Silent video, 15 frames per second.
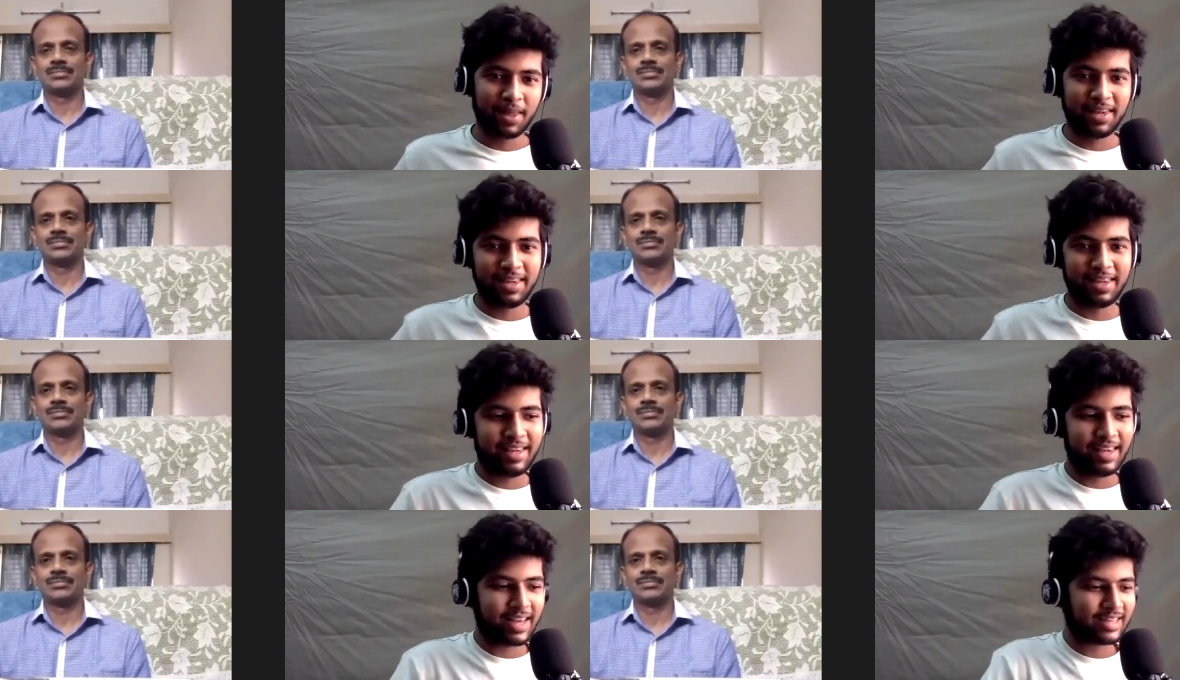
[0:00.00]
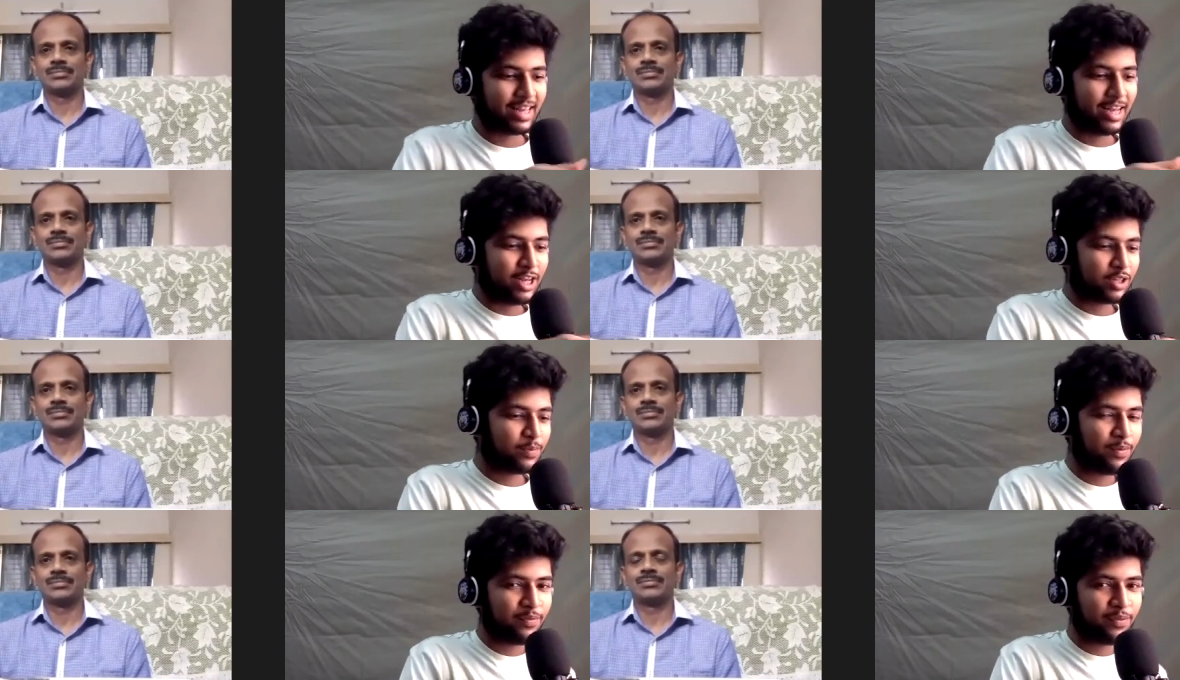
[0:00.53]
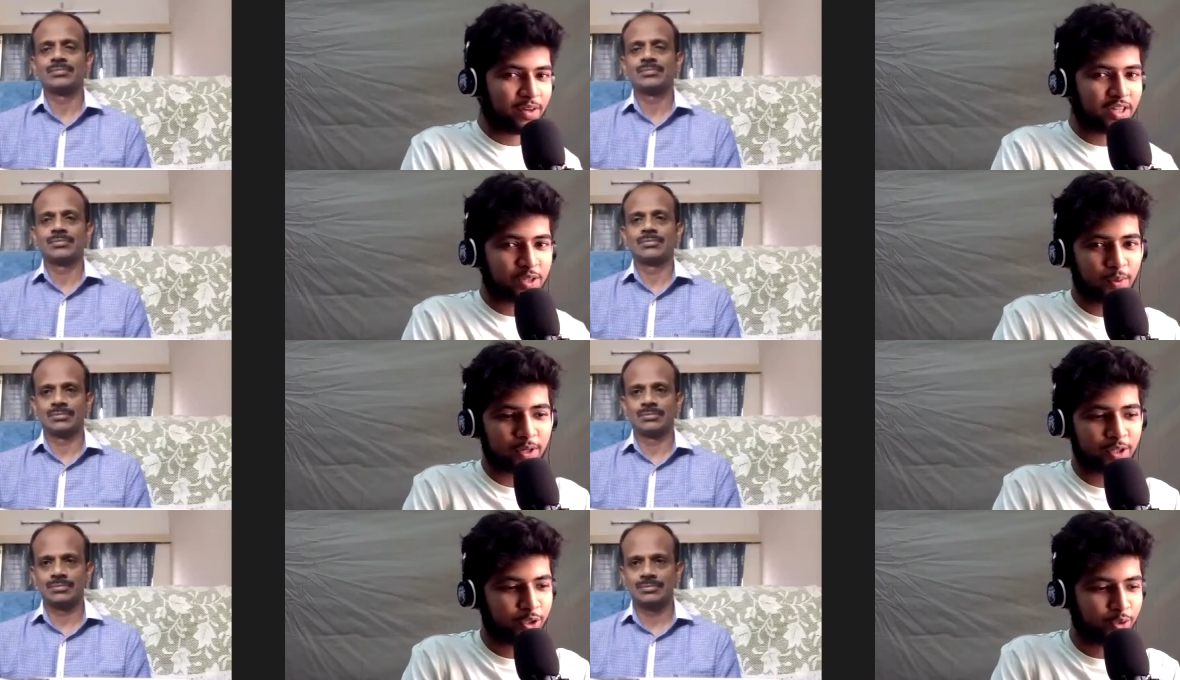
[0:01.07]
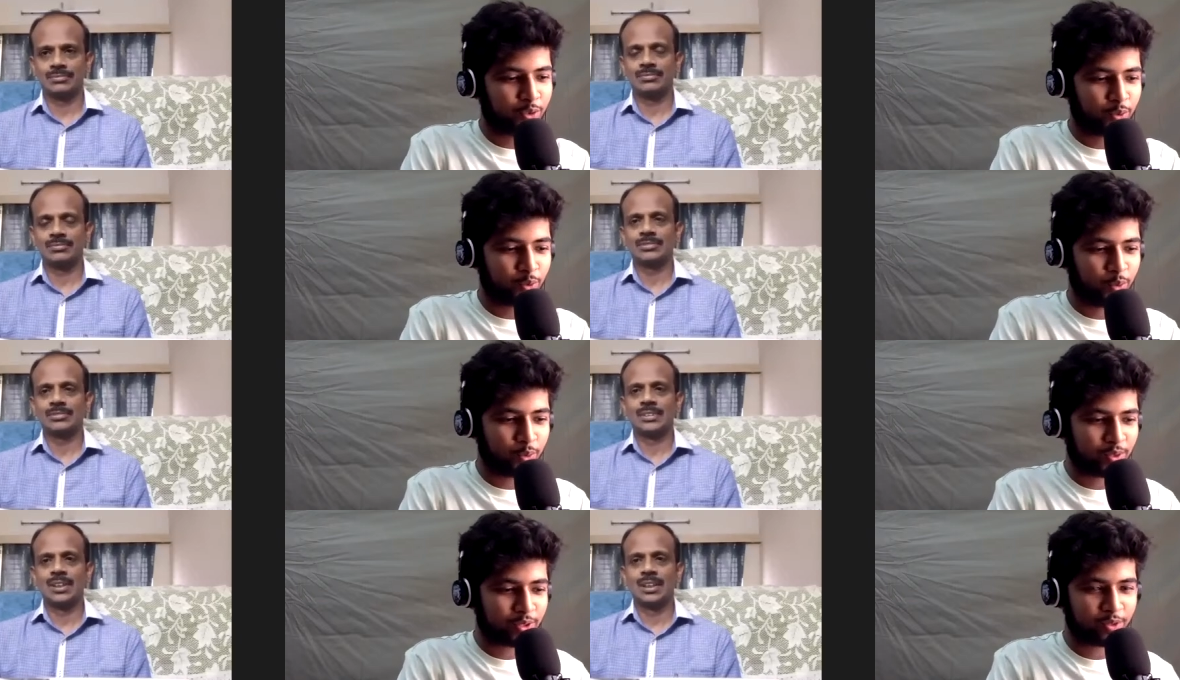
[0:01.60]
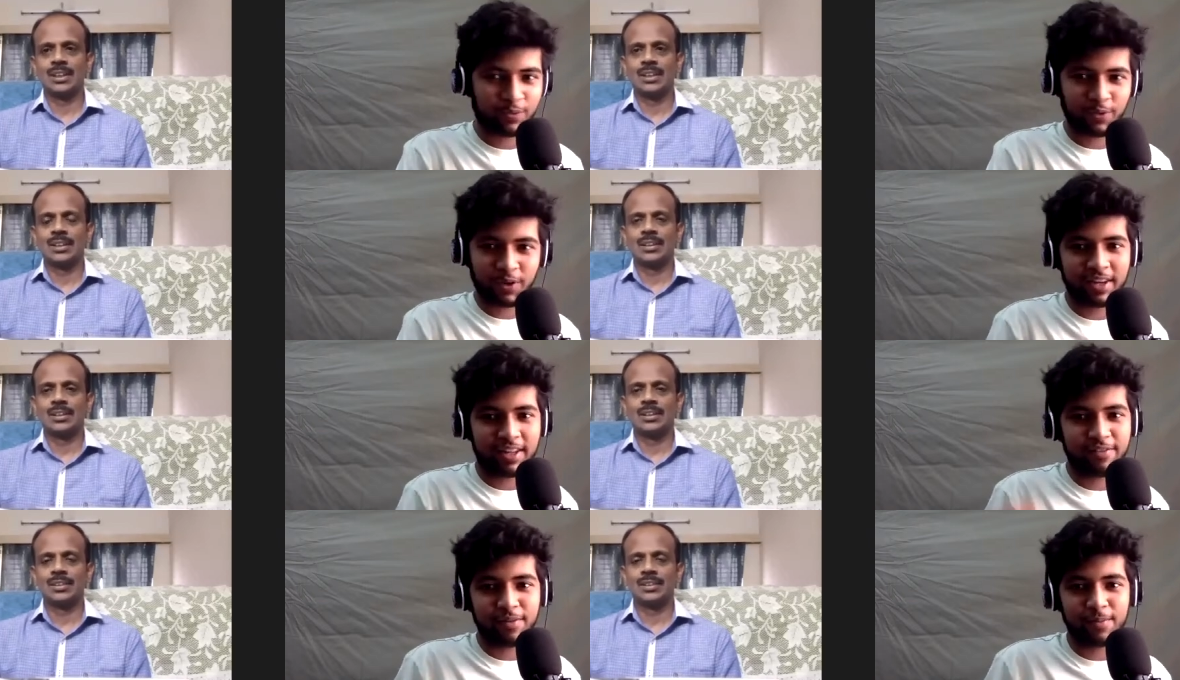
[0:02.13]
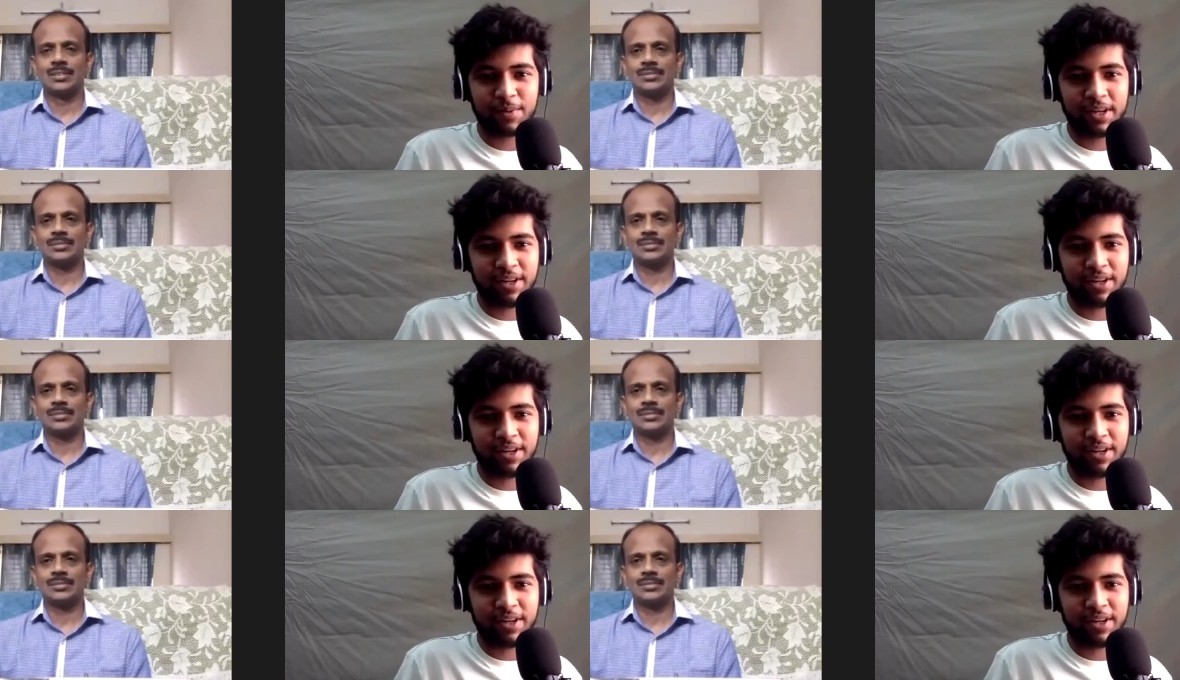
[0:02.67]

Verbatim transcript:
Speaker 1: Yes. So, my first question to you is if you can give a